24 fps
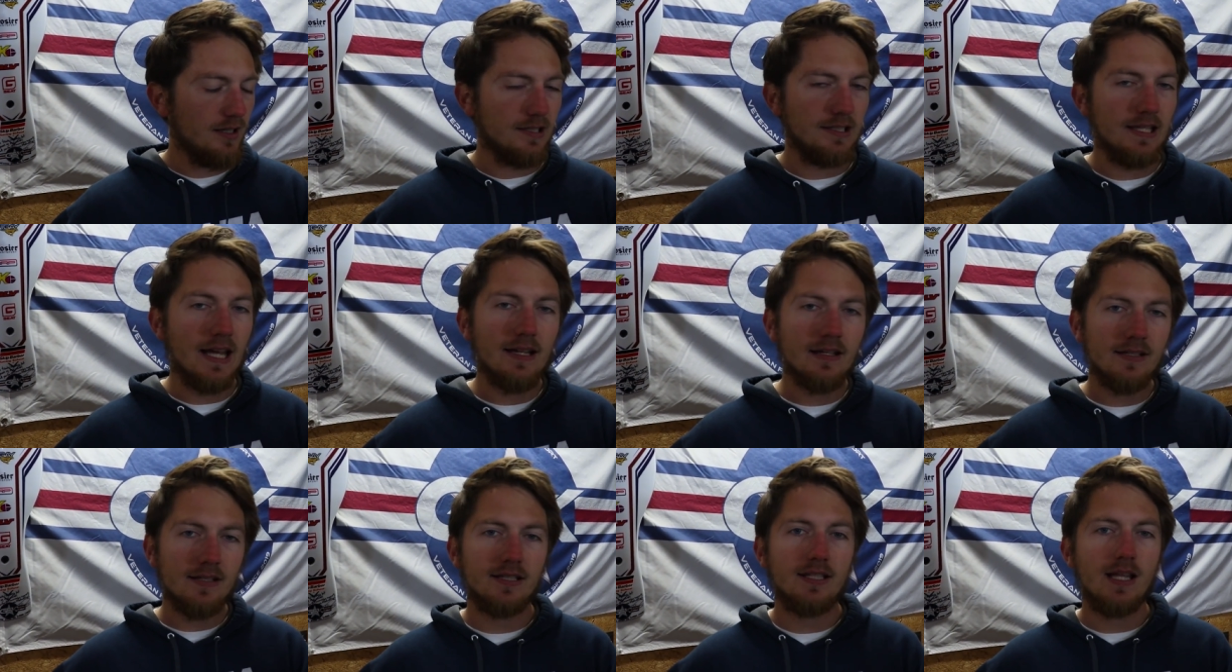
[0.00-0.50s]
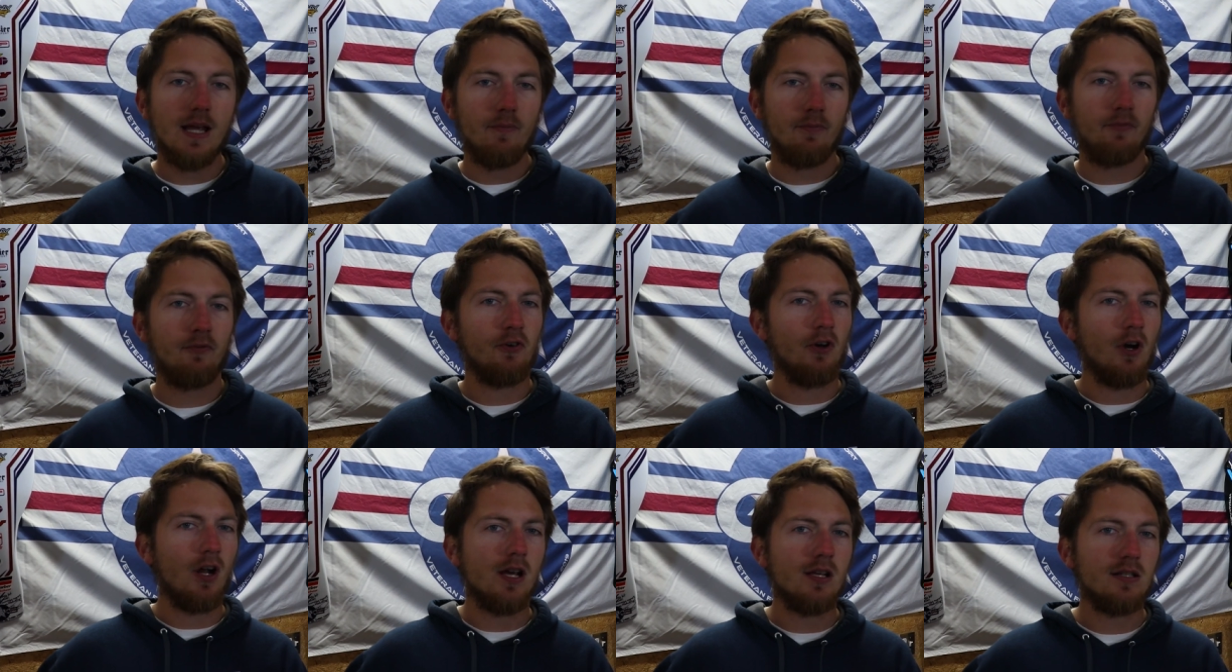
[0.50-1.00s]
Next step
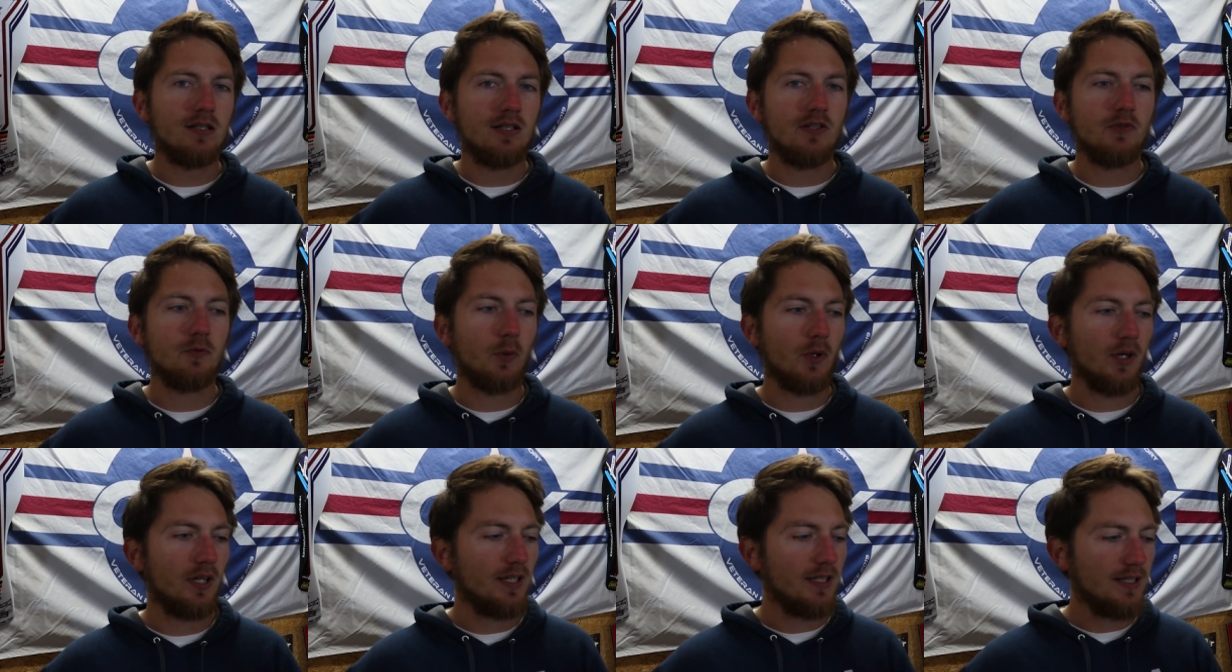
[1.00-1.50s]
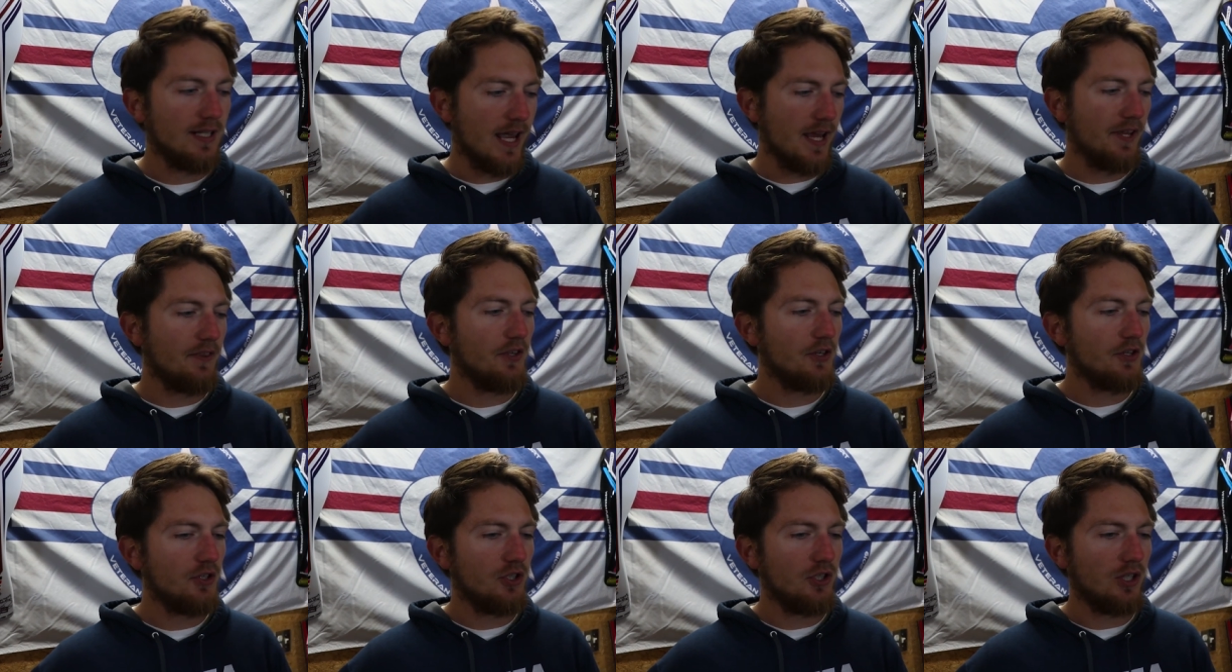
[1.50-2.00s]
for us is we're gonna
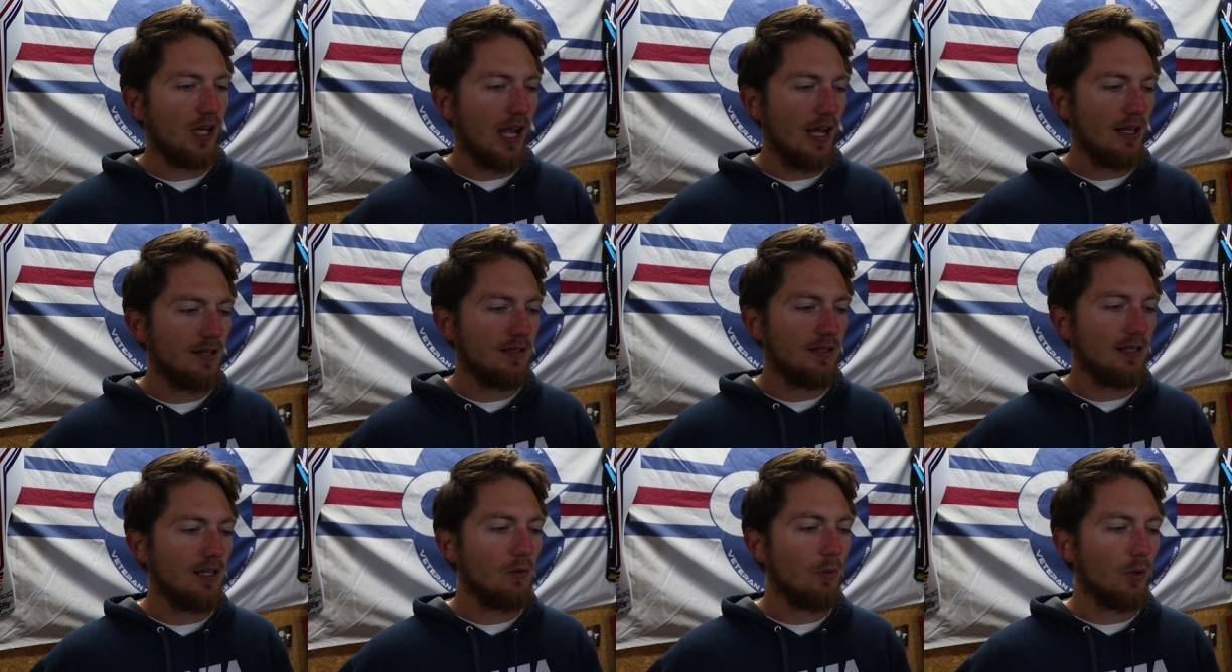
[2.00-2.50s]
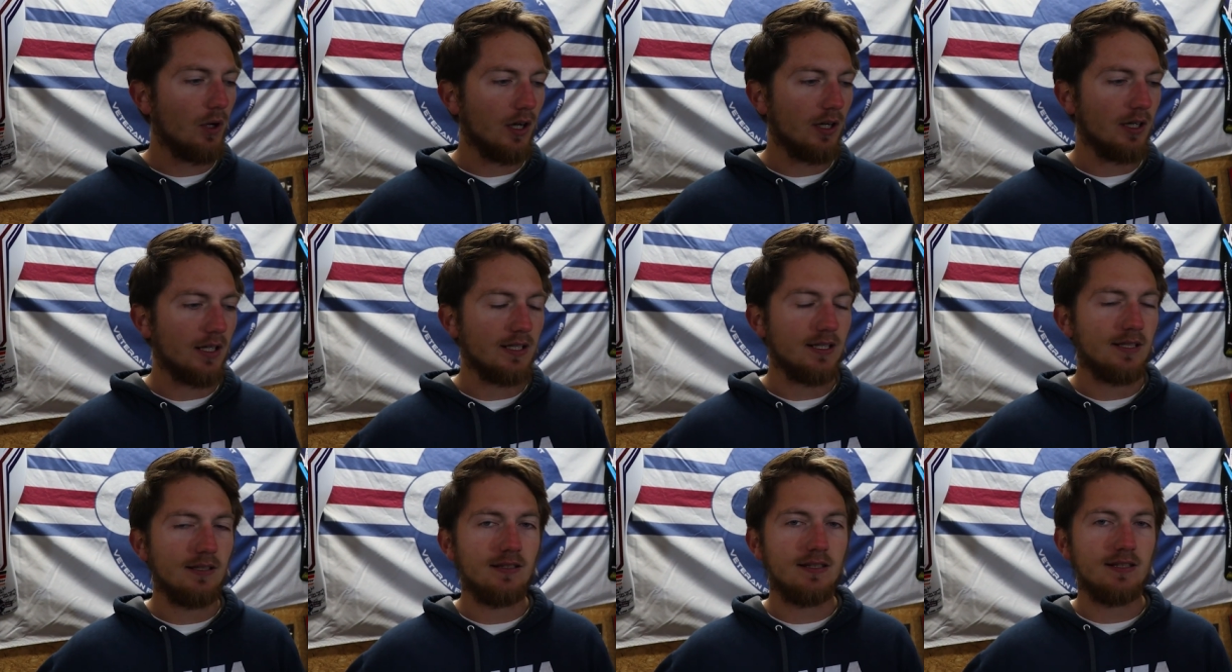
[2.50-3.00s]
take this chassis, we're
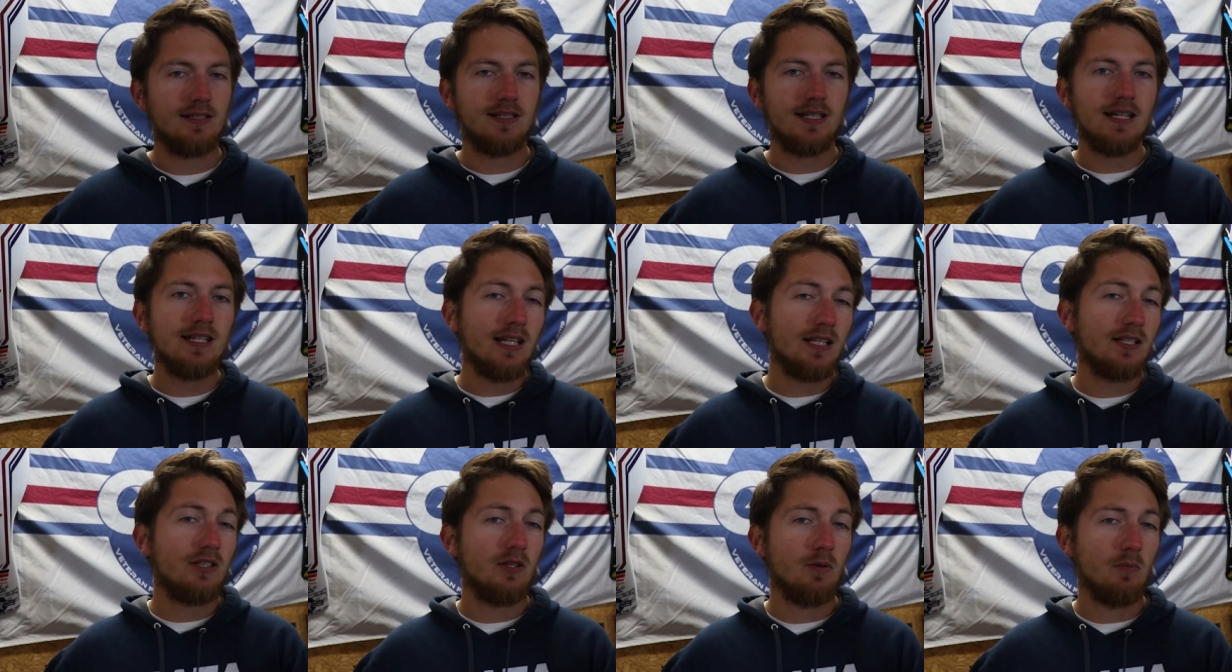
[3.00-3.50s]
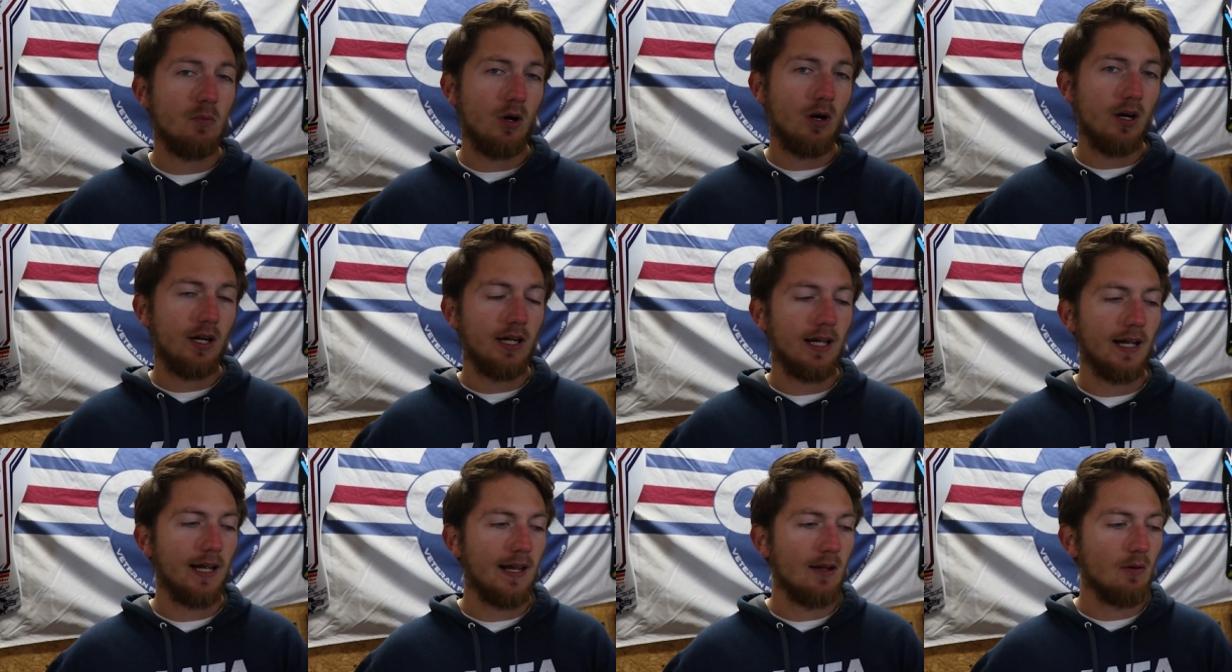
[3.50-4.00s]
gonna send it to
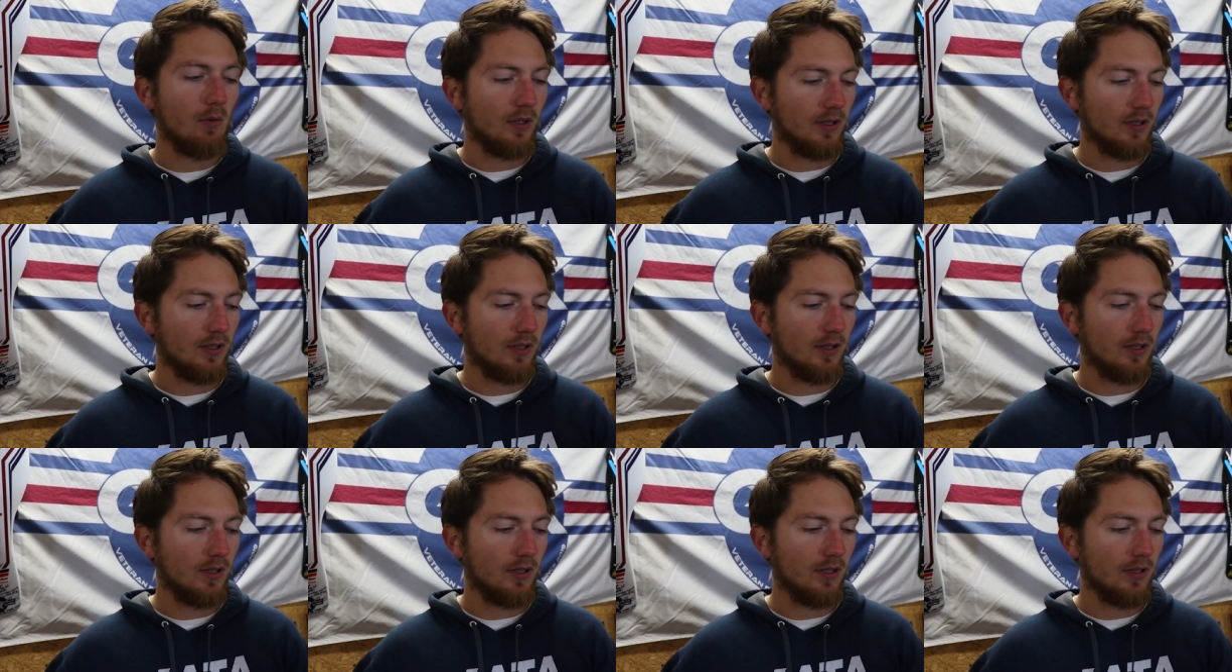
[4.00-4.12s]
Margay.